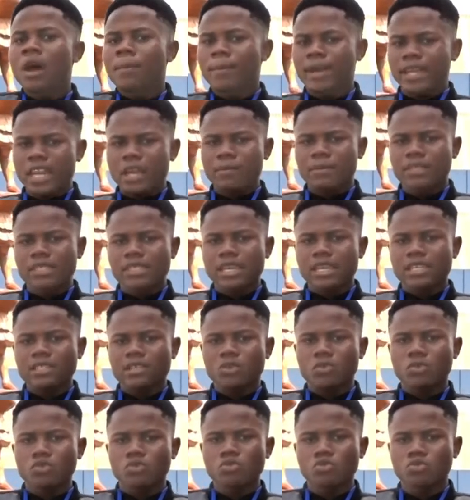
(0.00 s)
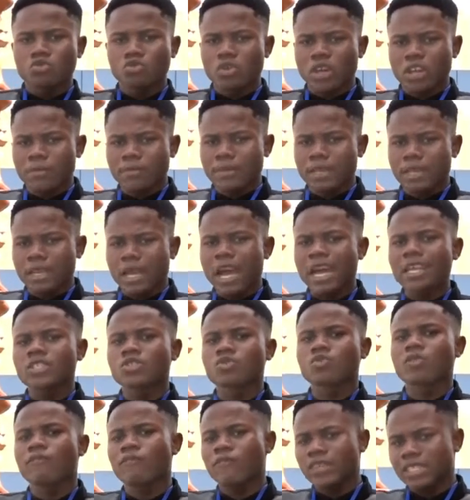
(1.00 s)
My name is Isaac Oto. Join me
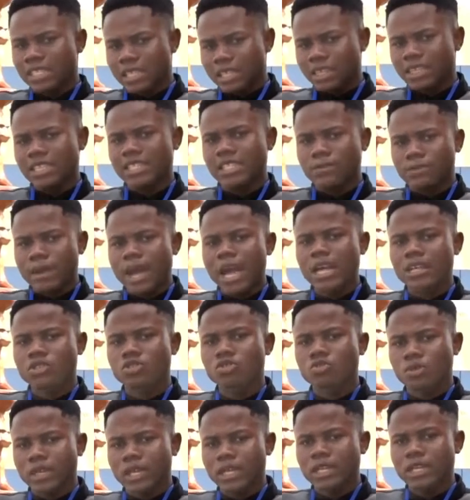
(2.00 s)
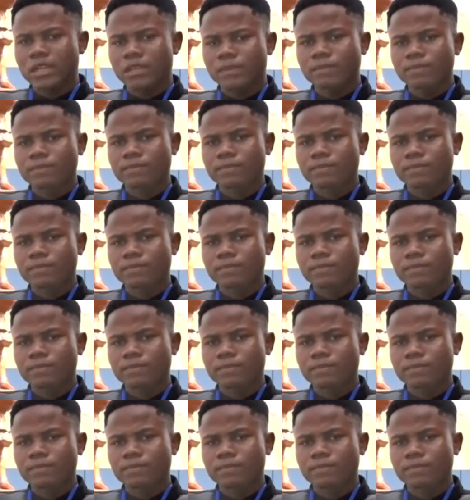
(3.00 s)
as we visit these banks together.